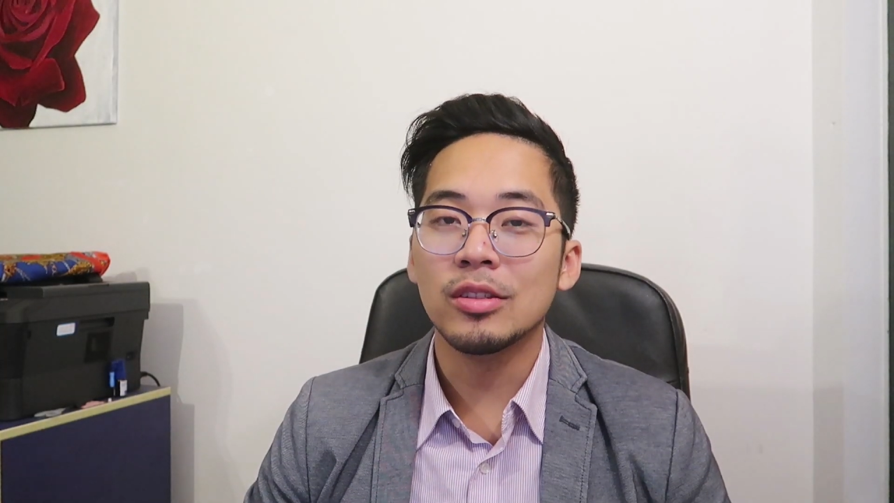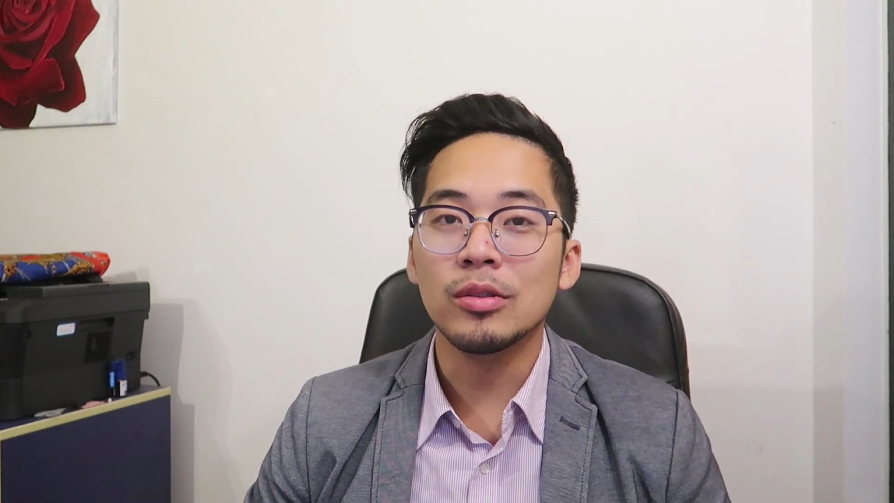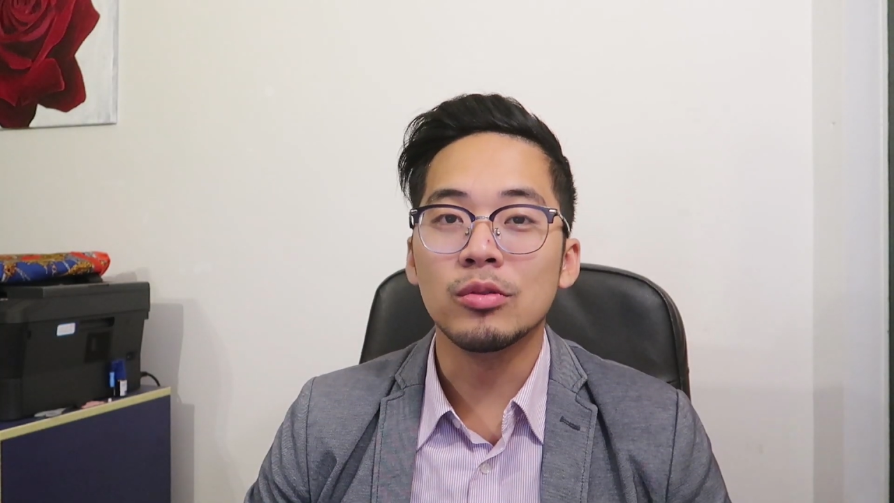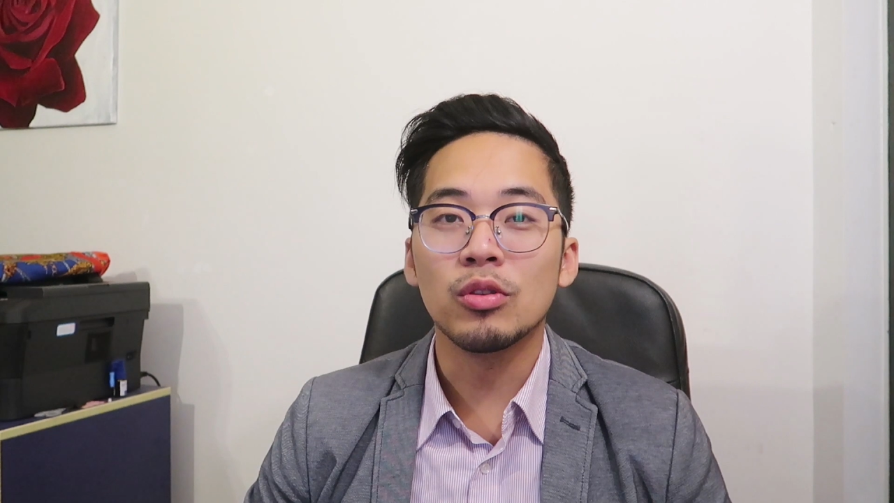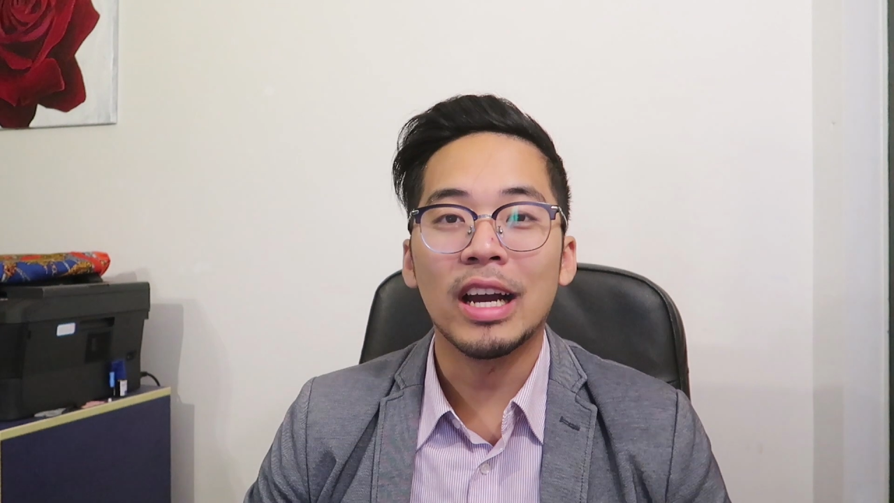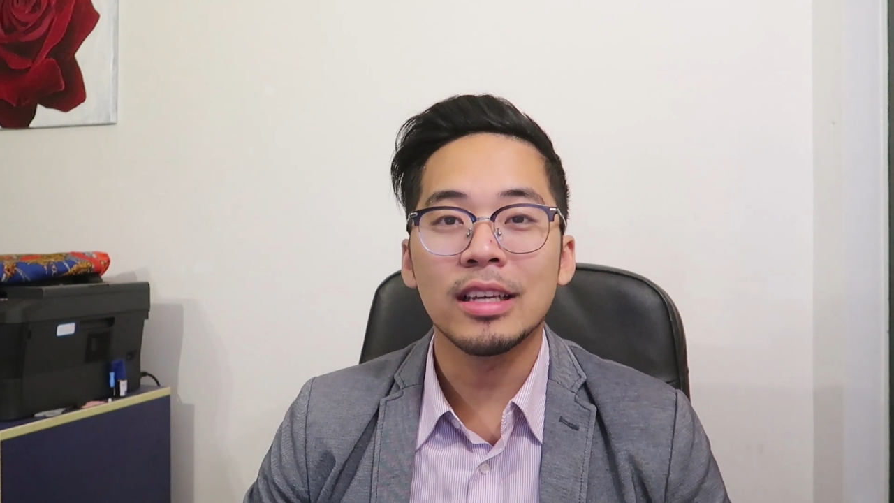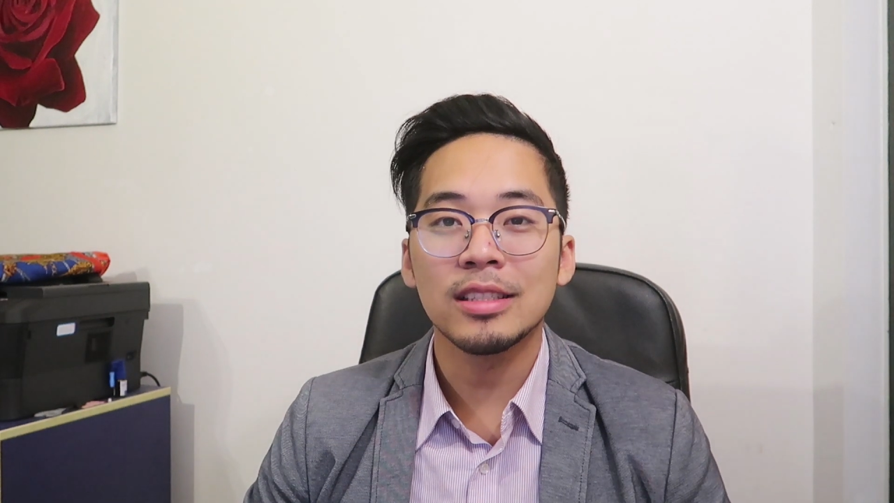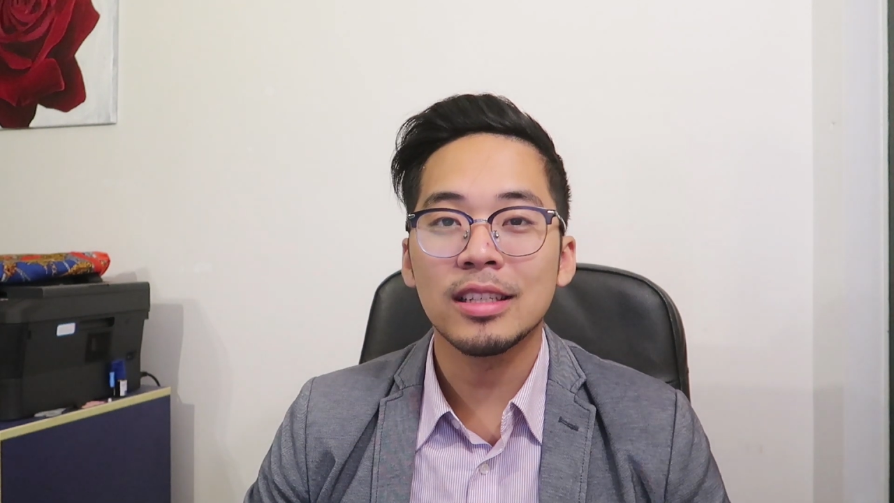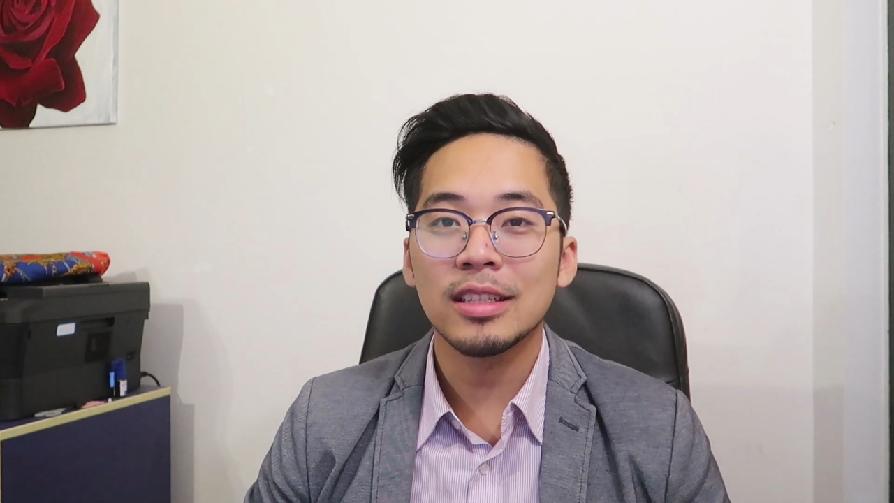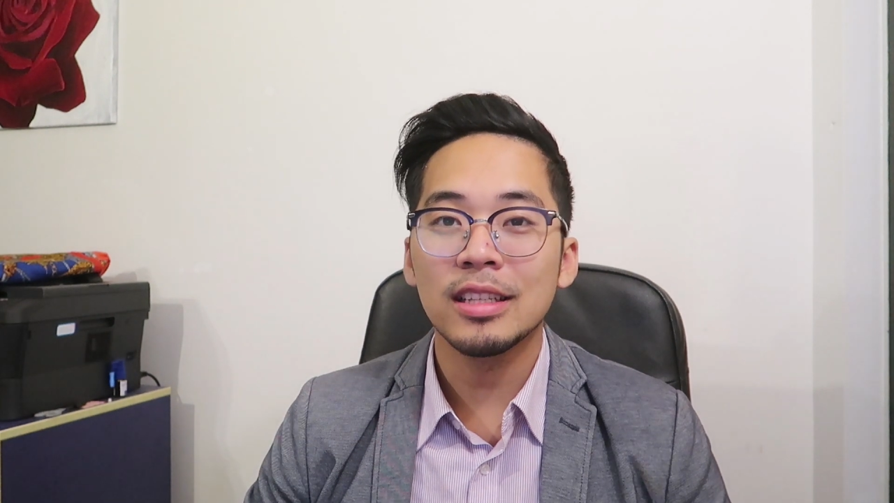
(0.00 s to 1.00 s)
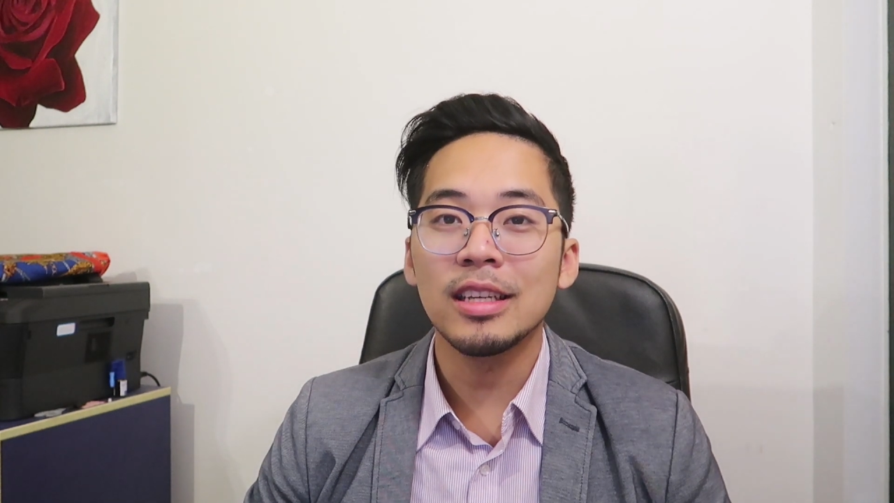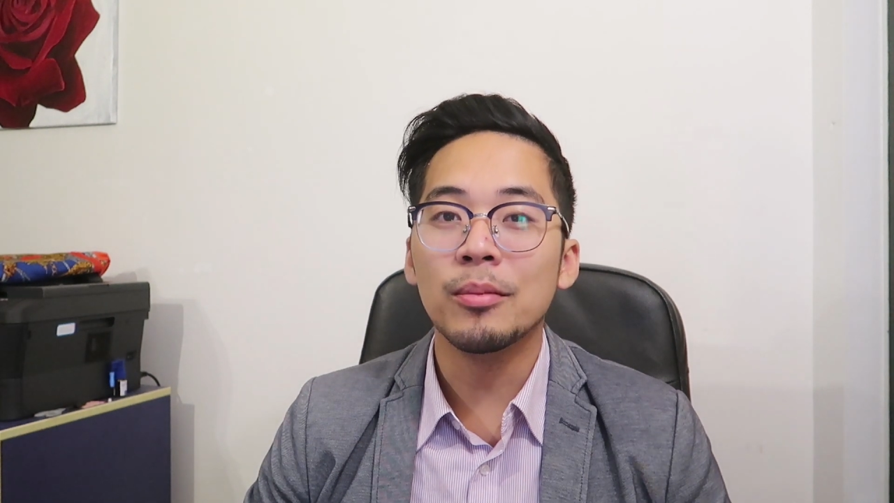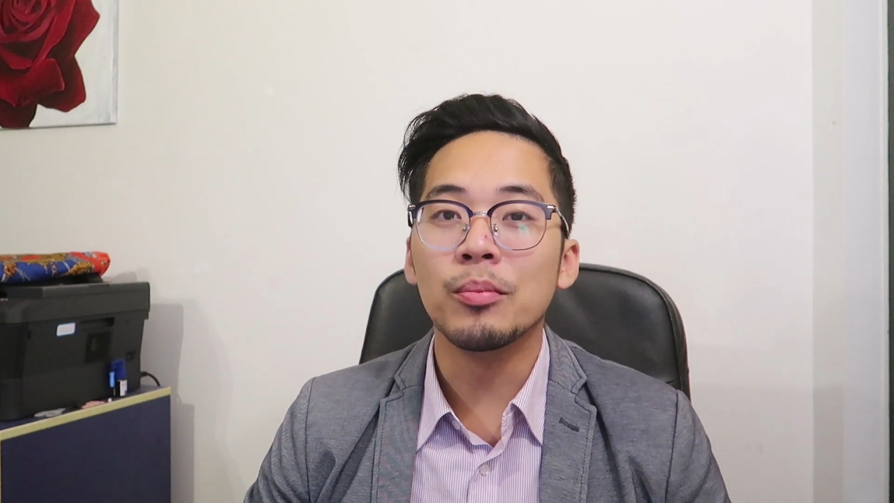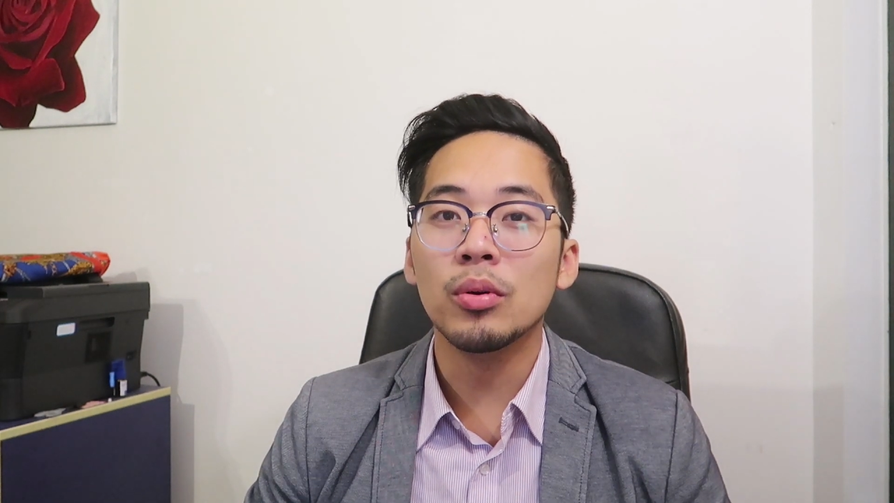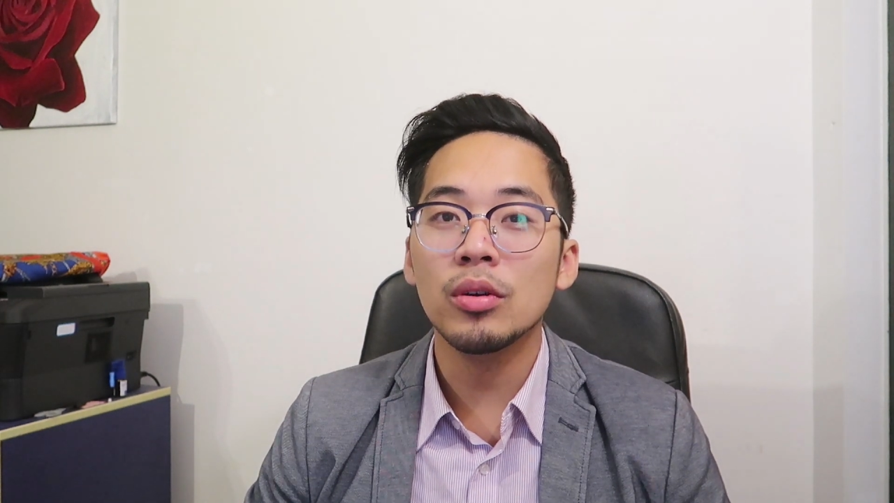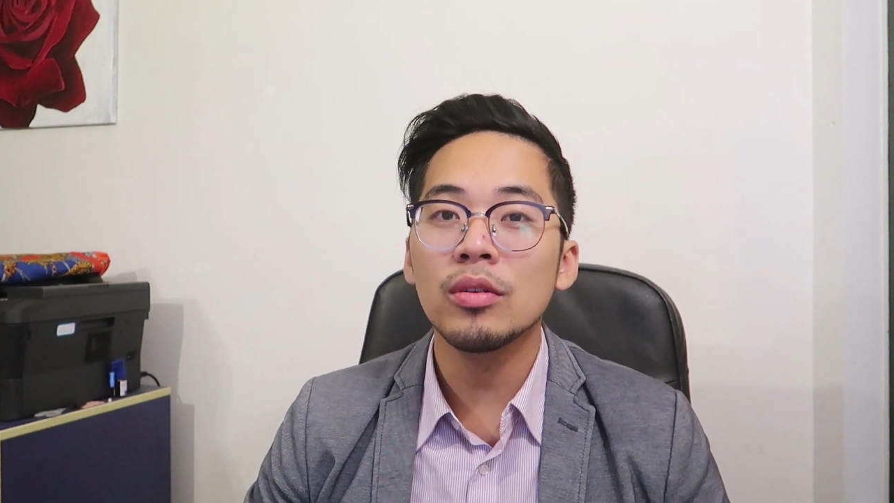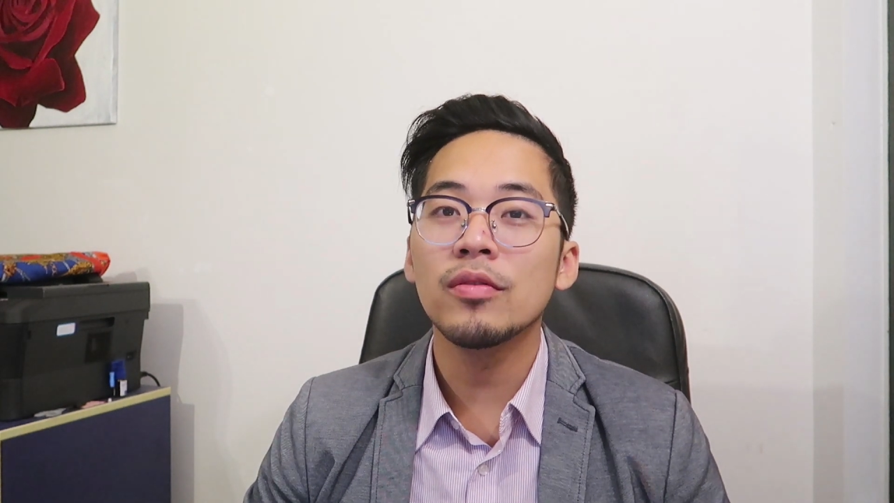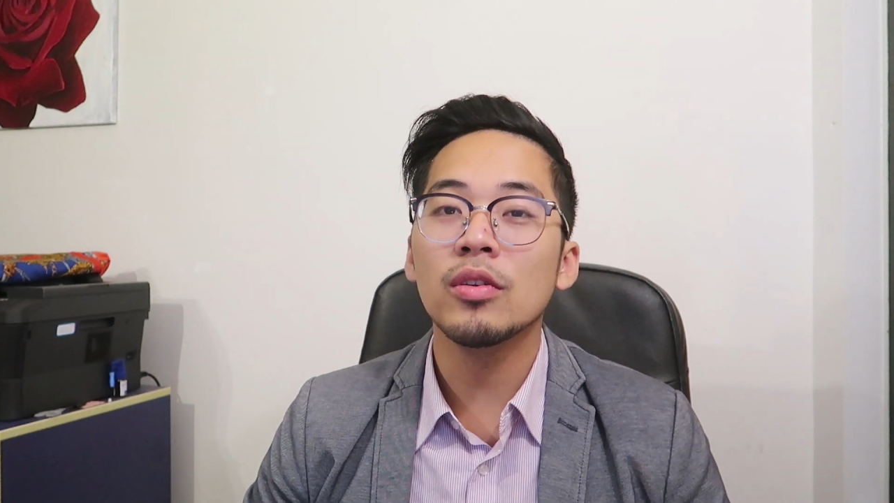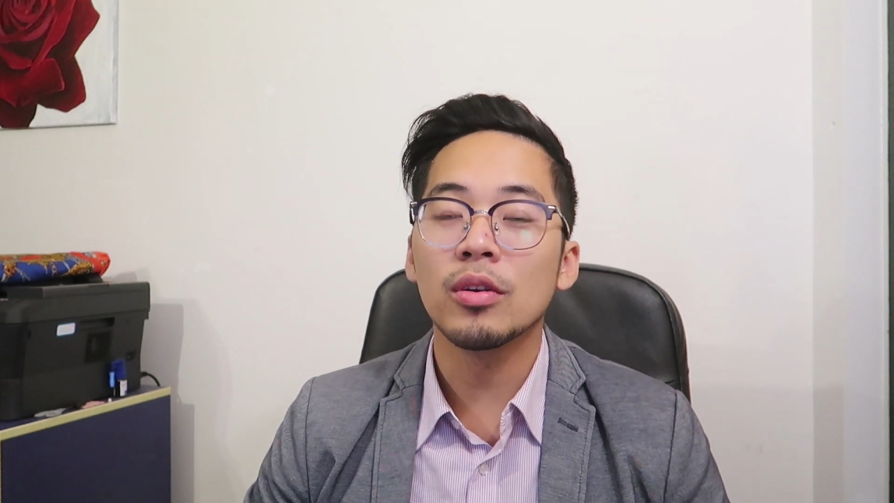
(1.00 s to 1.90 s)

to drastically improve